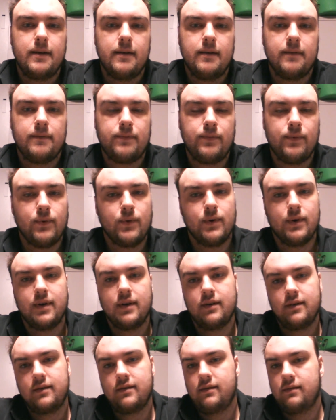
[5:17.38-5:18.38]

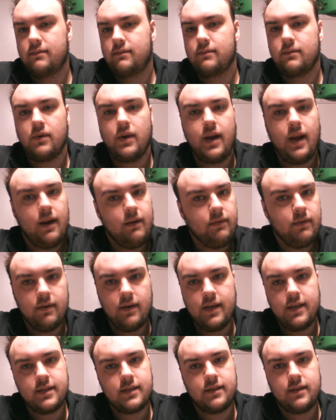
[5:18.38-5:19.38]
for whatever
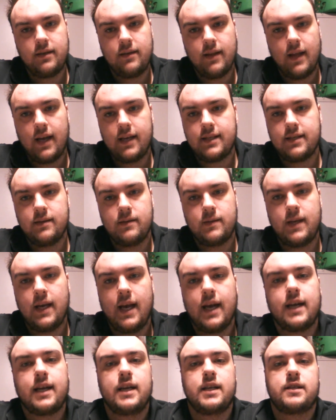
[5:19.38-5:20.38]
reason you like to
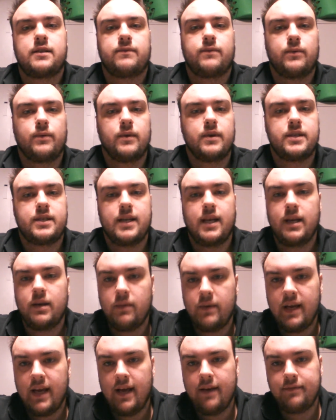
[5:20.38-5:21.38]
attack us for,
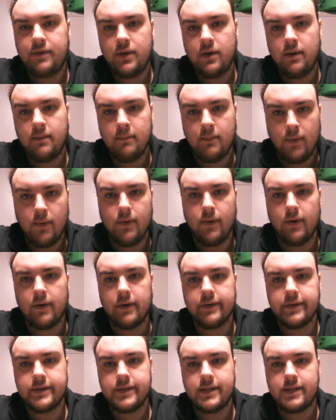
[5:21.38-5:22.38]
saying we have no
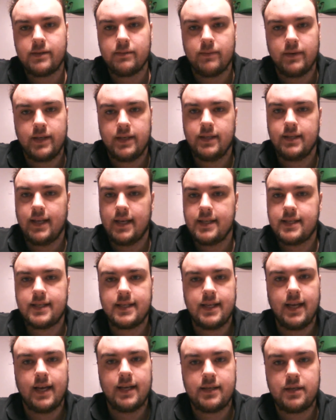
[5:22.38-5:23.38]
morals, well, that's
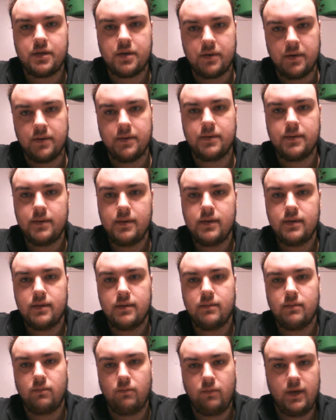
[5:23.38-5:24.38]
not true.
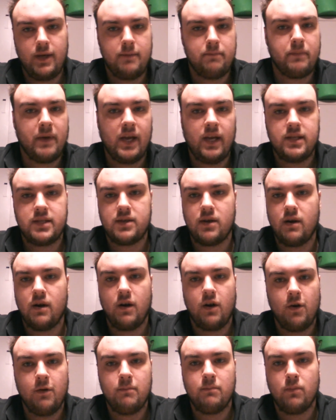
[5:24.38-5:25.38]
We base our
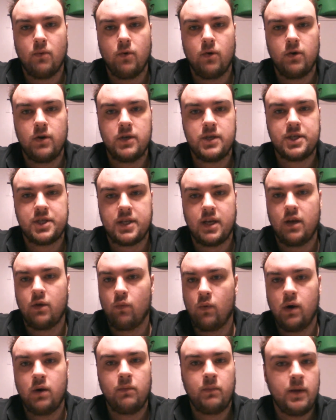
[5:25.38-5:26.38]
own morals on
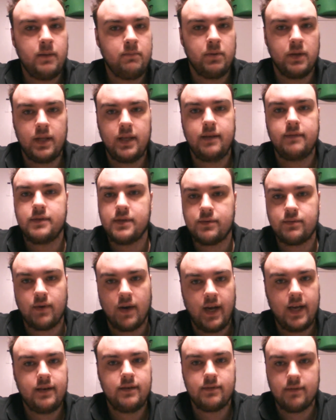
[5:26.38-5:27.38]
what we believe is
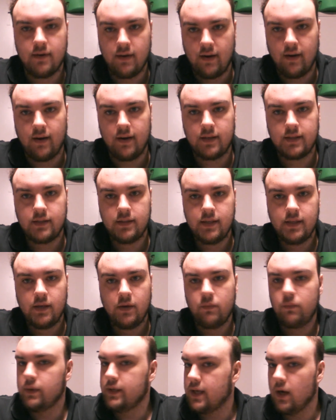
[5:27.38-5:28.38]
right and wrong.
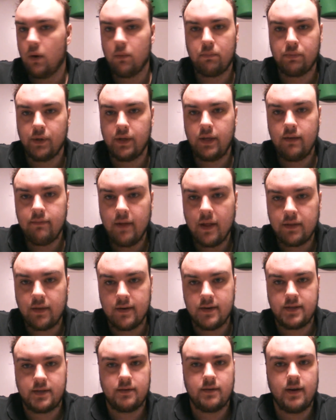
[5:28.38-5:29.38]
We don't believe that
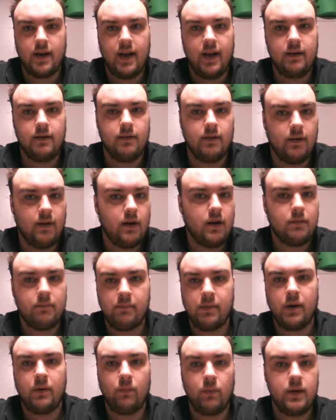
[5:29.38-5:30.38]
there's a right and wrong,
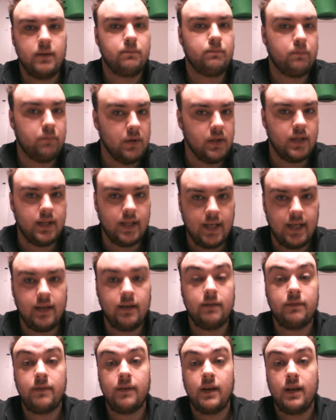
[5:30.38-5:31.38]
but we
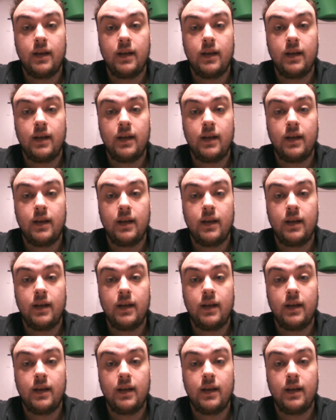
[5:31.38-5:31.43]
believe